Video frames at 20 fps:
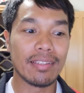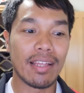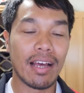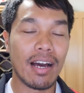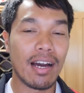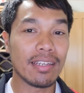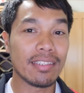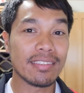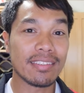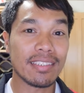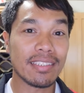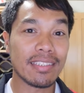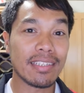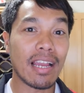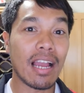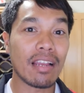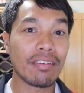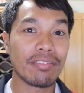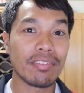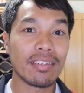Honestly,
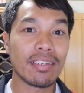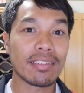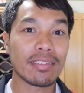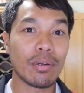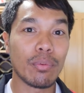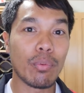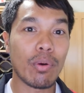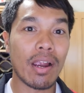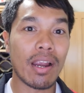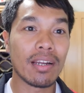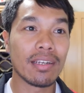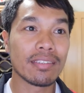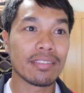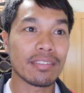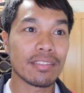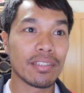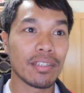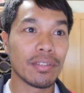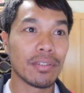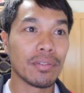I feel like the Wireless
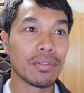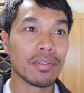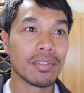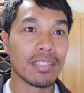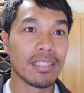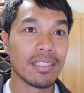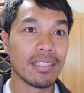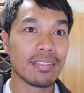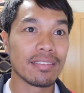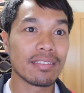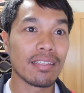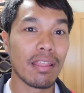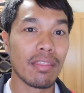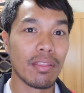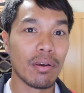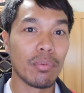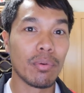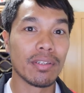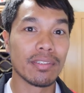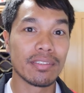Go is
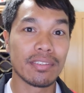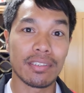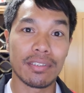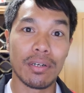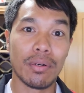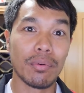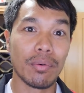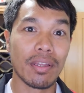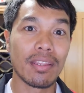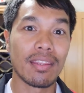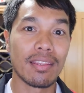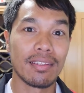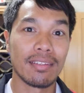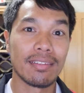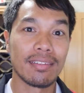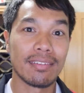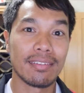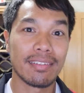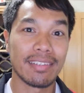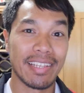the one to go
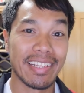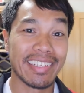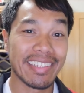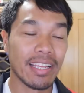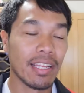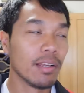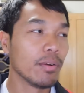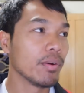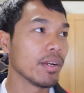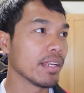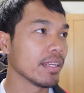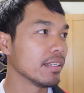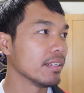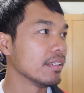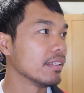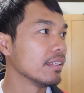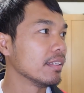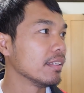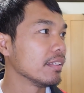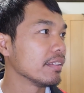with. Wait,
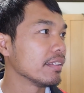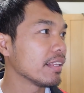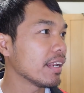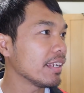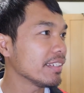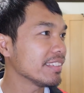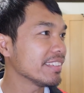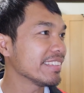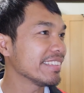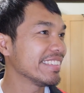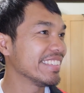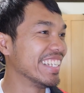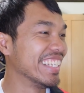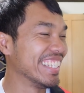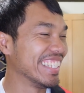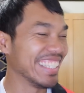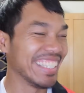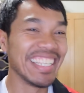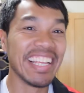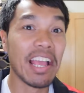did I just
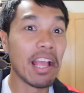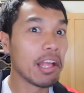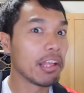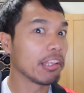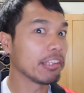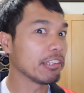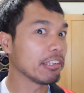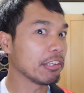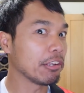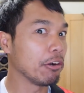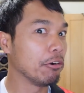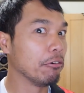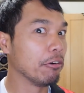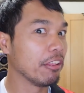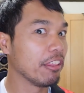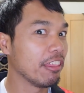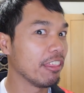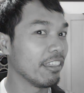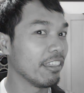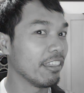go
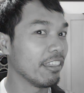with?